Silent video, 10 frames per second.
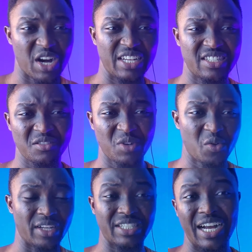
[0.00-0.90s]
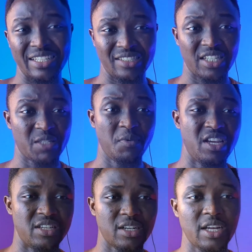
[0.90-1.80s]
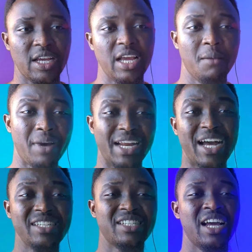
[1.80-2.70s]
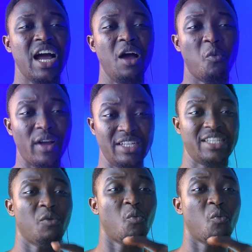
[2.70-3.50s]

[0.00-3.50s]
watts when you are charging the speed. But it is a